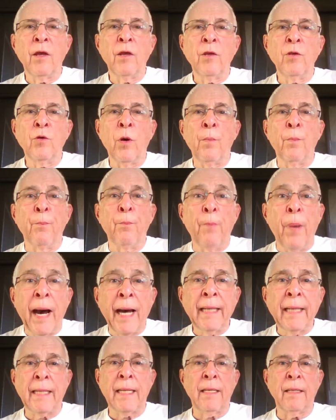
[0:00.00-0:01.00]
your
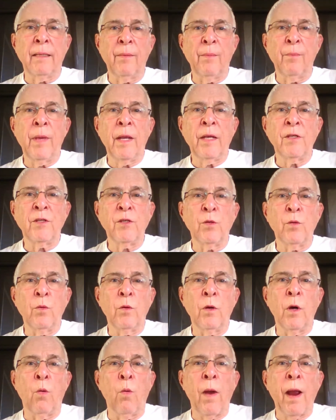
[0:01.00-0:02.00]
body makes you
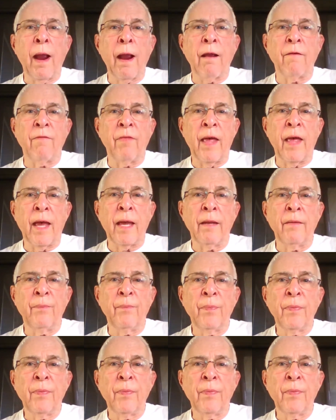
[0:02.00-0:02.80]
aware of that.